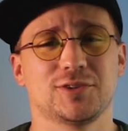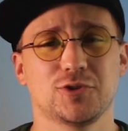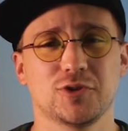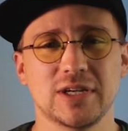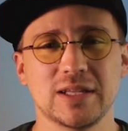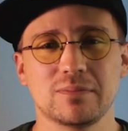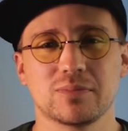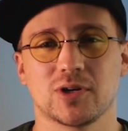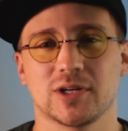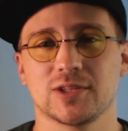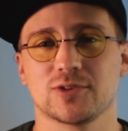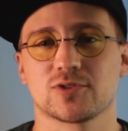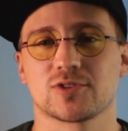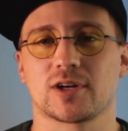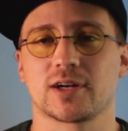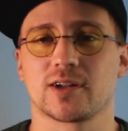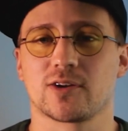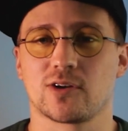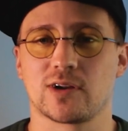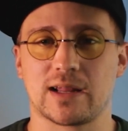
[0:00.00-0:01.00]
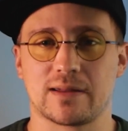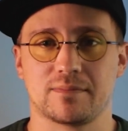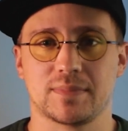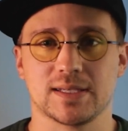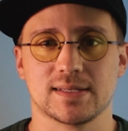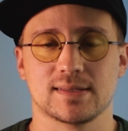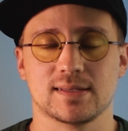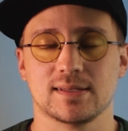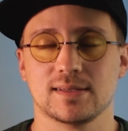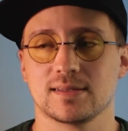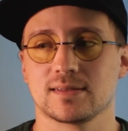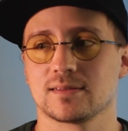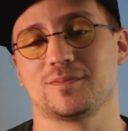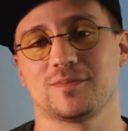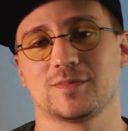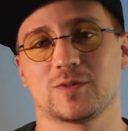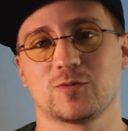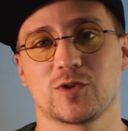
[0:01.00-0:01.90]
Do you need money to start an online business?